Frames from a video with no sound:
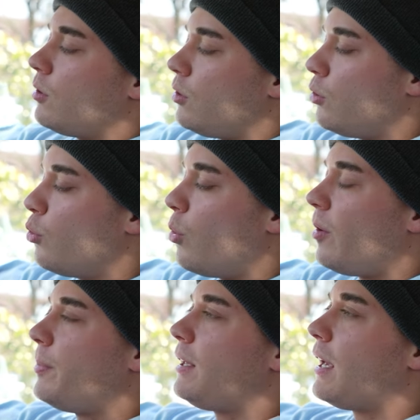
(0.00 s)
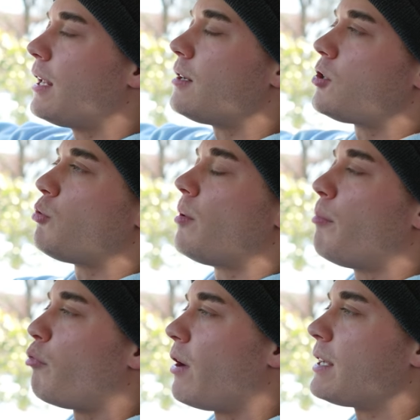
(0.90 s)
you will begin to
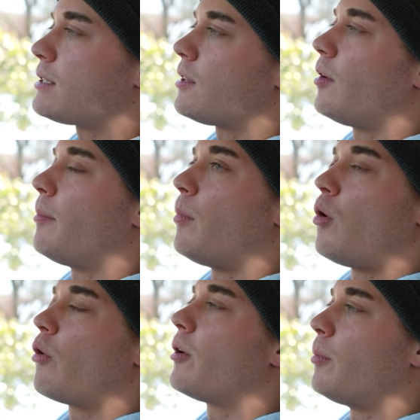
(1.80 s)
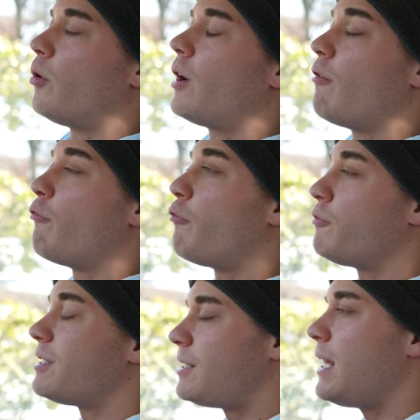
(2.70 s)
embrace them more and more and
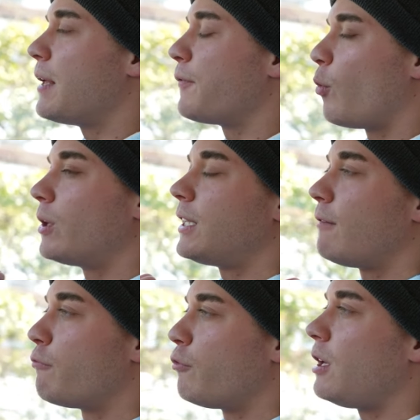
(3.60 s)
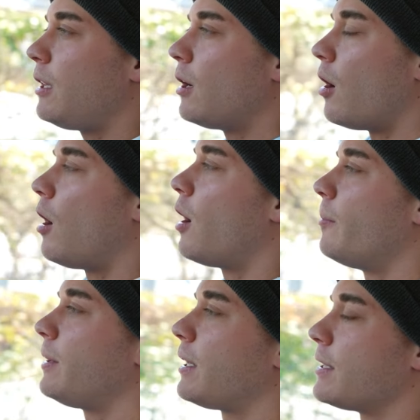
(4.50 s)
see them for what they really are,
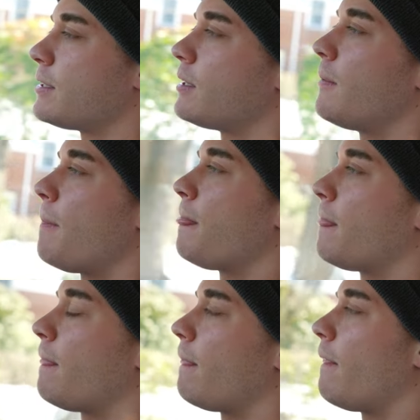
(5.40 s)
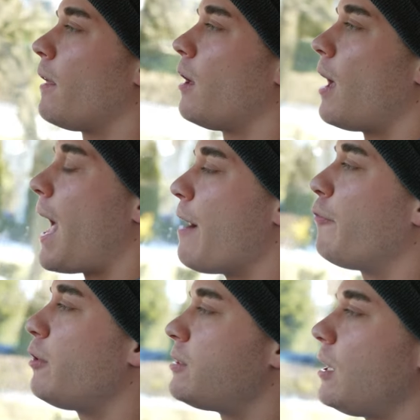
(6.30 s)
because
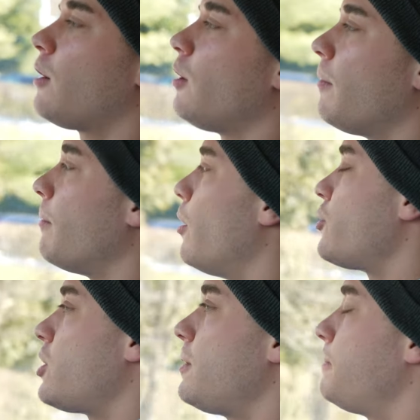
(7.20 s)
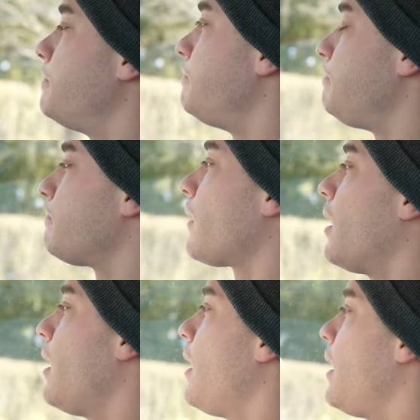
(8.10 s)
every single emotion
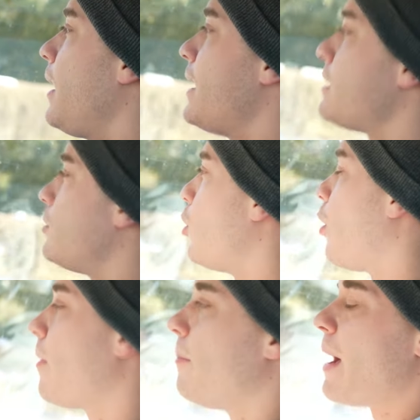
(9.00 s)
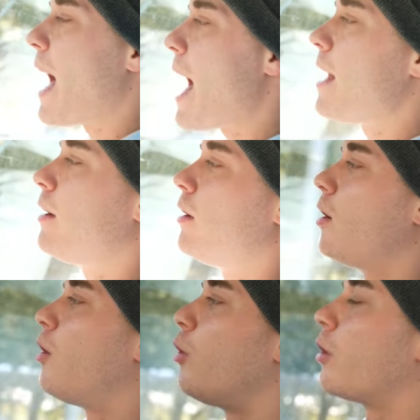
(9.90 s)
is nor bad
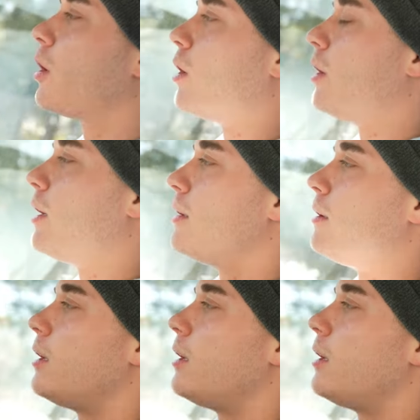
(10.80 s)
or good.